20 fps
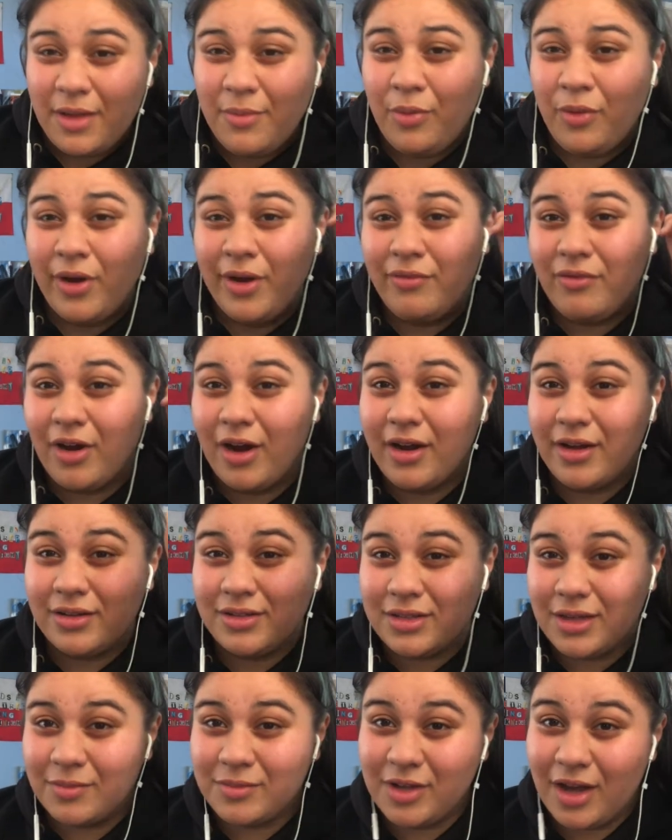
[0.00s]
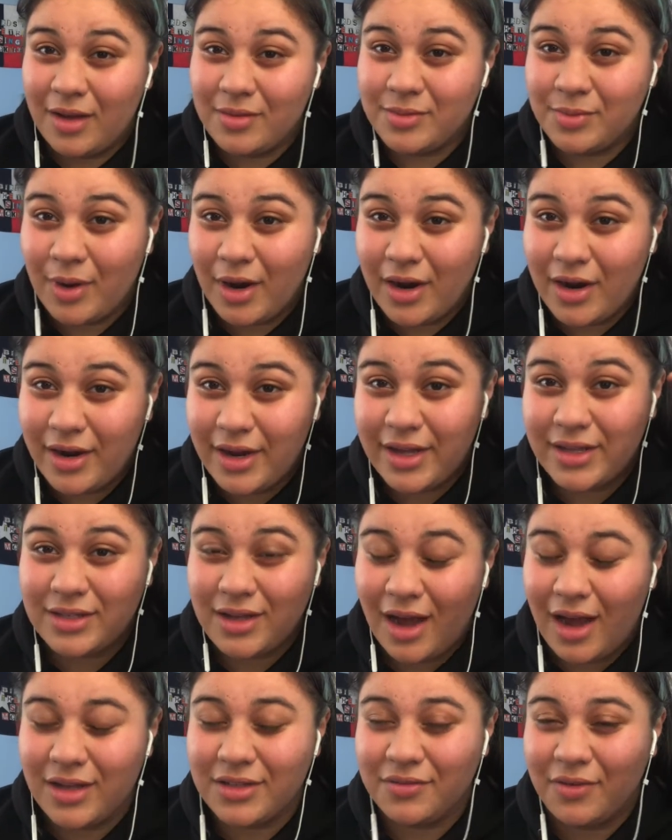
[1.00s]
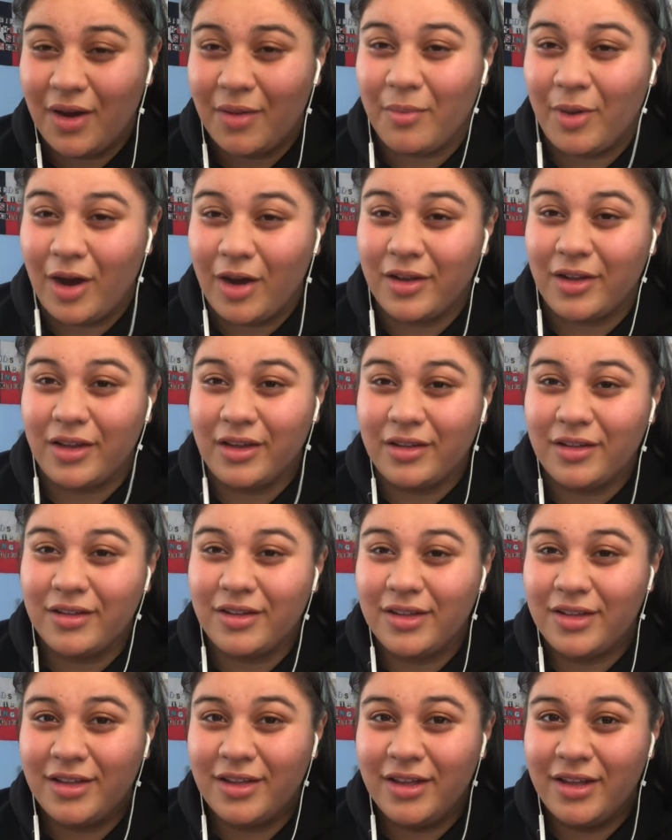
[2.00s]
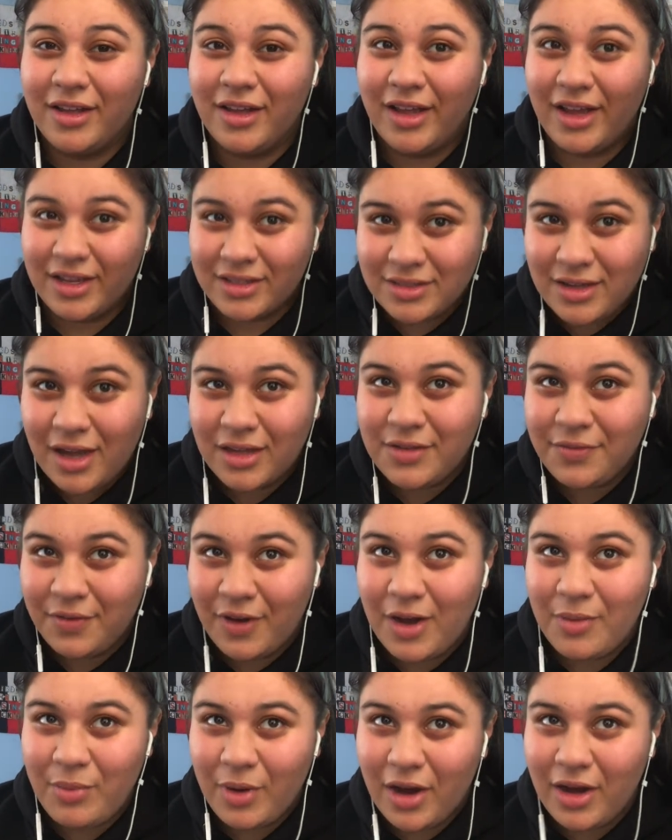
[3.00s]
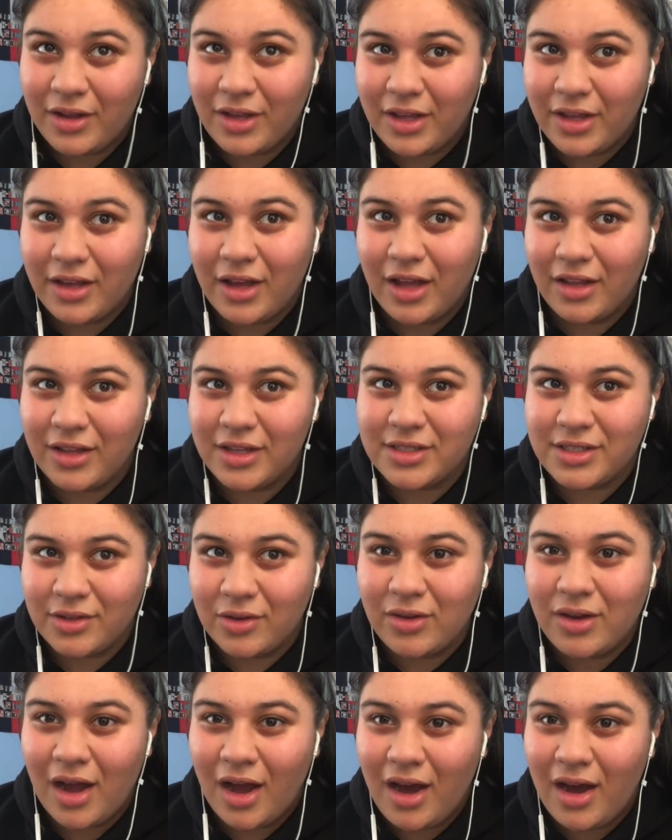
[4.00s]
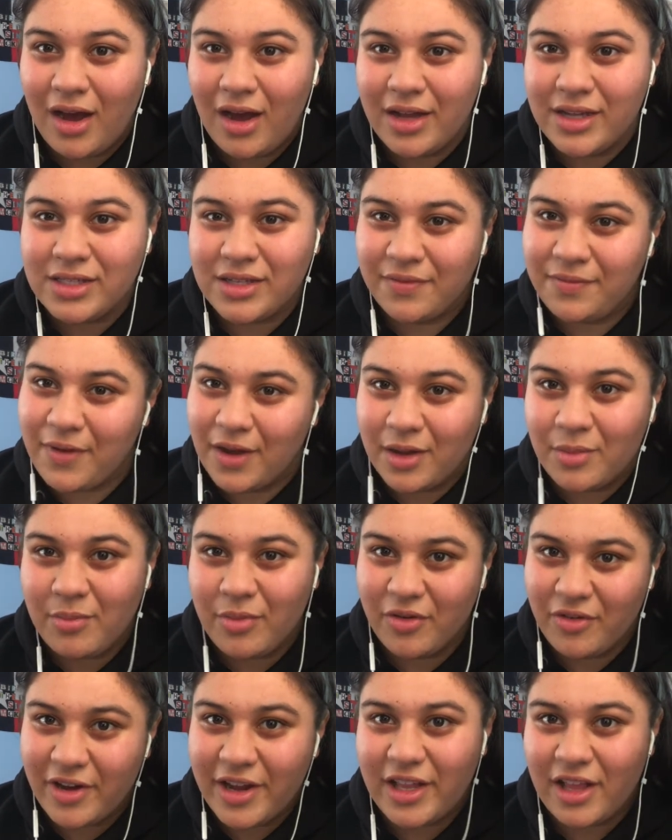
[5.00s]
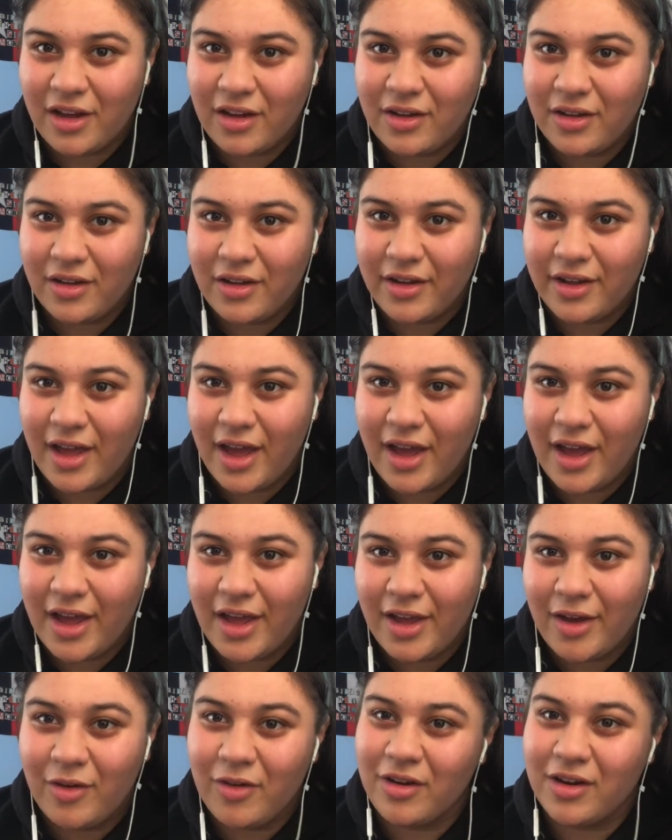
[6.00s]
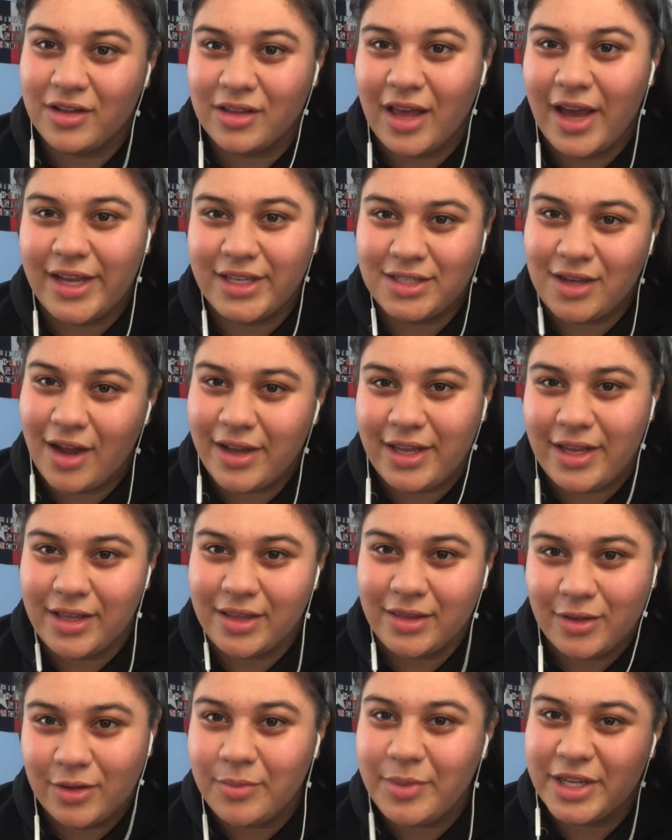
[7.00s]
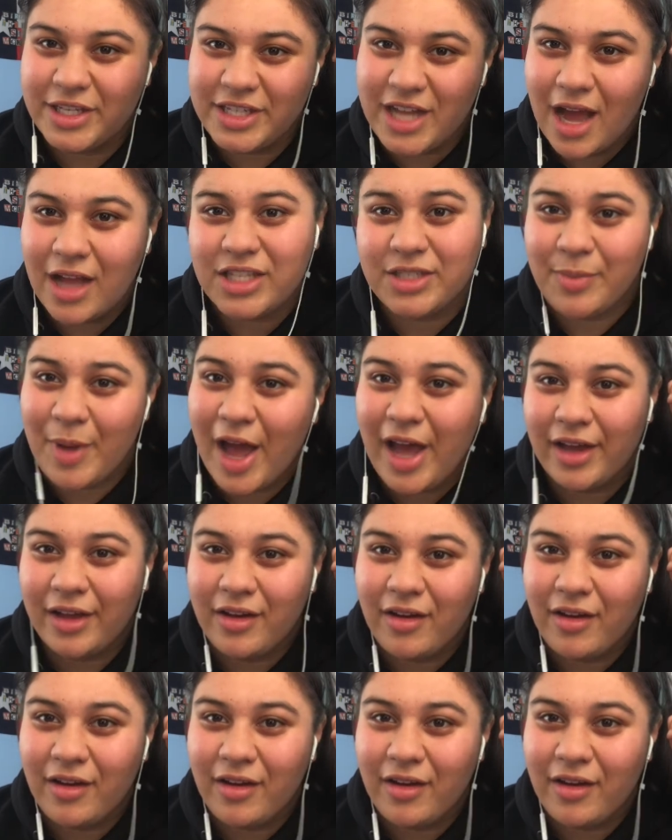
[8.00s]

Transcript: Point Road, sometimes, bro, it's hard to find parking. It's hard to find parking unless your car is a fucking Barina, okay? Or a, like tiny little bitch hatchback,